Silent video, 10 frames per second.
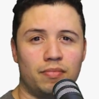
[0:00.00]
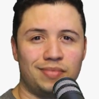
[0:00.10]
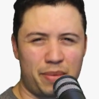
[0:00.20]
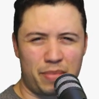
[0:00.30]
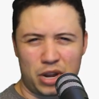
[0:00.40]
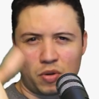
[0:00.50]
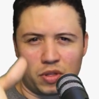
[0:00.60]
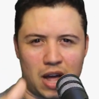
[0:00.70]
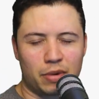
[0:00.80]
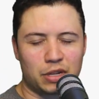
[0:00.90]
Let me know in the
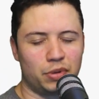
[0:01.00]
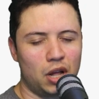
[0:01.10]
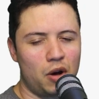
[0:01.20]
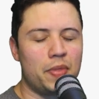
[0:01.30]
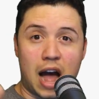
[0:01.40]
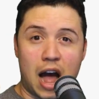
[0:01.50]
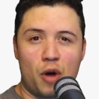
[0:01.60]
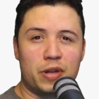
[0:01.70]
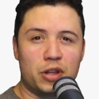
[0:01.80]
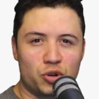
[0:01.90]
comments below. I
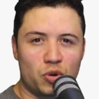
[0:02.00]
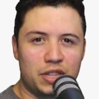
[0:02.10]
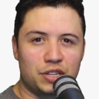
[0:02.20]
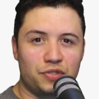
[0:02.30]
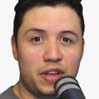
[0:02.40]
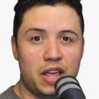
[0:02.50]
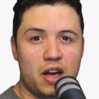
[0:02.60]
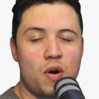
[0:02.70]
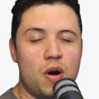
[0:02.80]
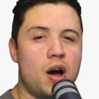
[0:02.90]
hope you enjoyed this
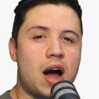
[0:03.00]
video.